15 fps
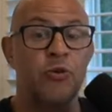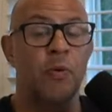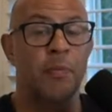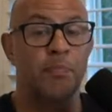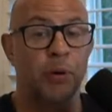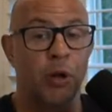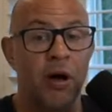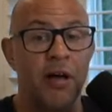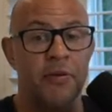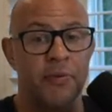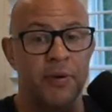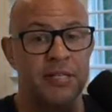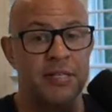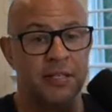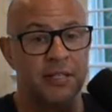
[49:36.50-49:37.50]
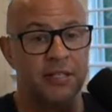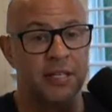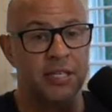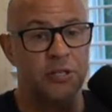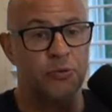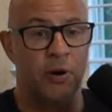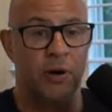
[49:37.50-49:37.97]
apply the wrestling to
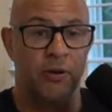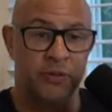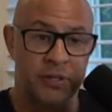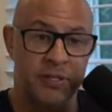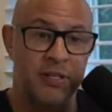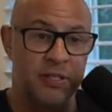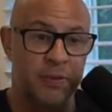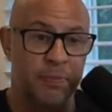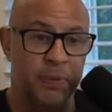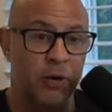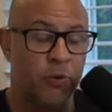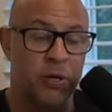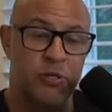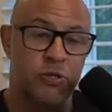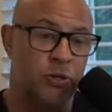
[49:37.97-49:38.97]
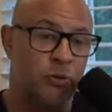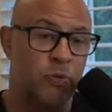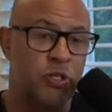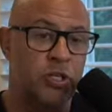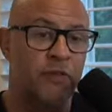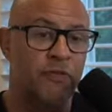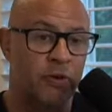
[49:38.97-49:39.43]
Israel? This is the big question,
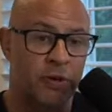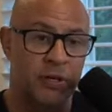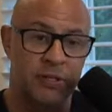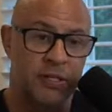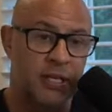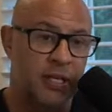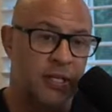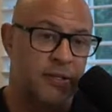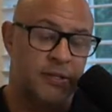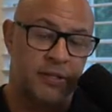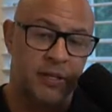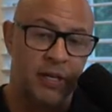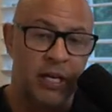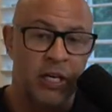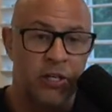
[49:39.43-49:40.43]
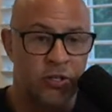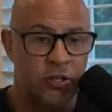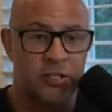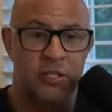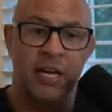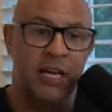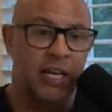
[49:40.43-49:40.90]
which everyone says
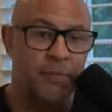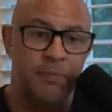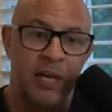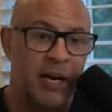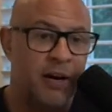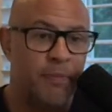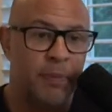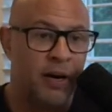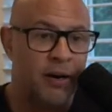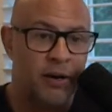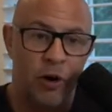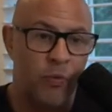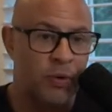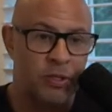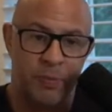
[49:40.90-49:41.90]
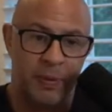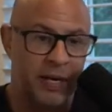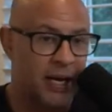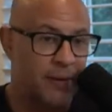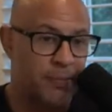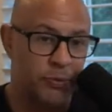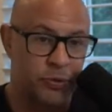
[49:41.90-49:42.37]
just take him down, but no one's
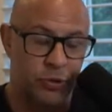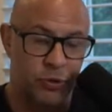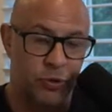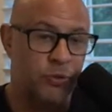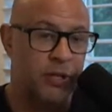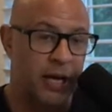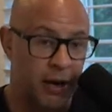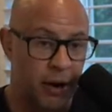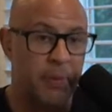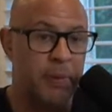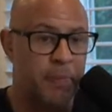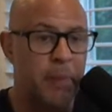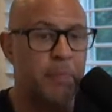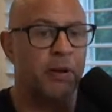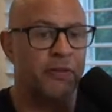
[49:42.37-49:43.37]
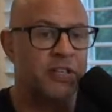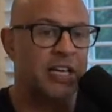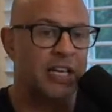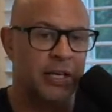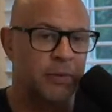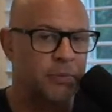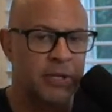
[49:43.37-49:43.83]
been able to do that. I mean, people have
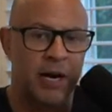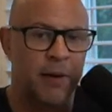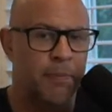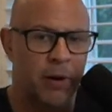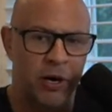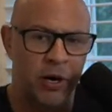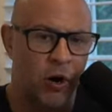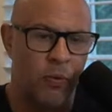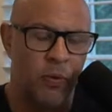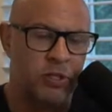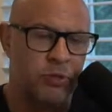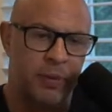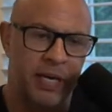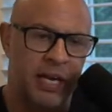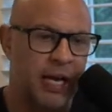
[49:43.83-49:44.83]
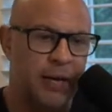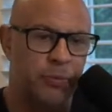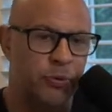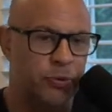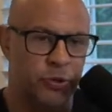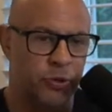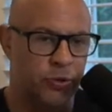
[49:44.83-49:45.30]
taken him down, but no one's been
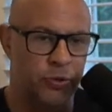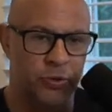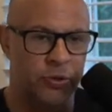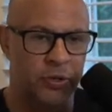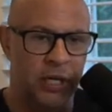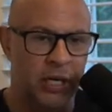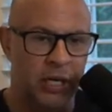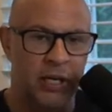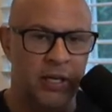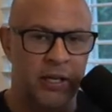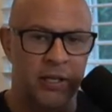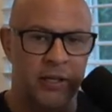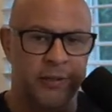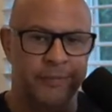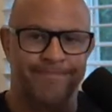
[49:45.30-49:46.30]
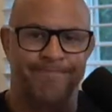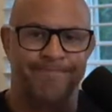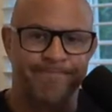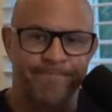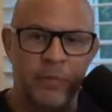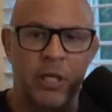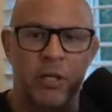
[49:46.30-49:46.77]
able to
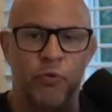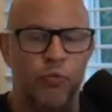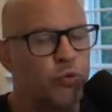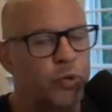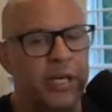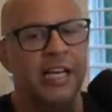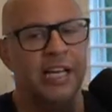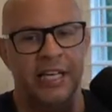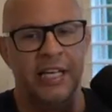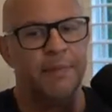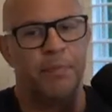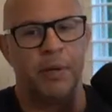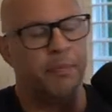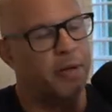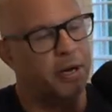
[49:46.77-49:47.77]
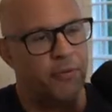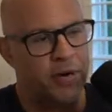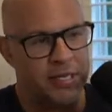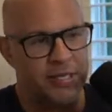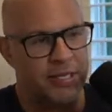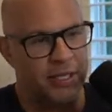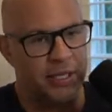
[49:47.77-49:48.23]
really implement
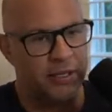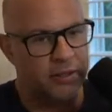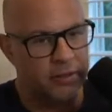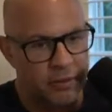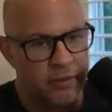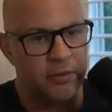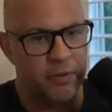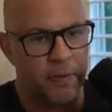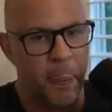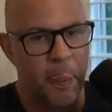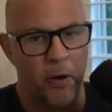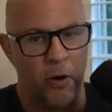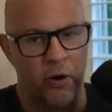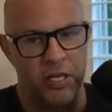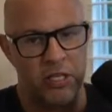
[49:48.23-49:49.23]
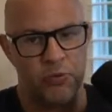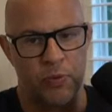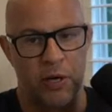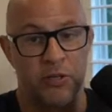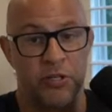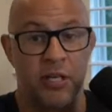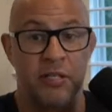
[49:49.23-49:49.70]
wrestling on
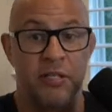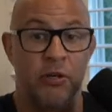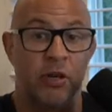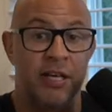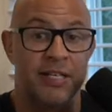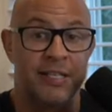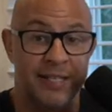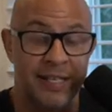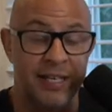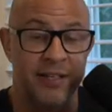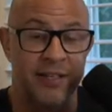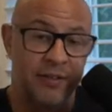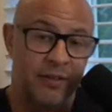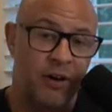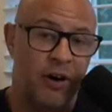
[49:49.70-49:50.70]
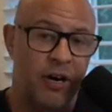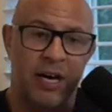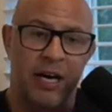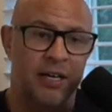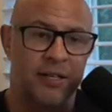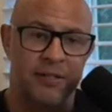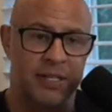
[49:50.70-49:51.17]
Israel. So until I see it, I
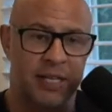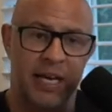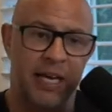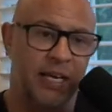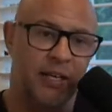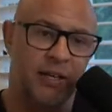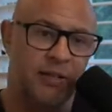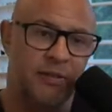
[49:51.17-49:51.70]
can't say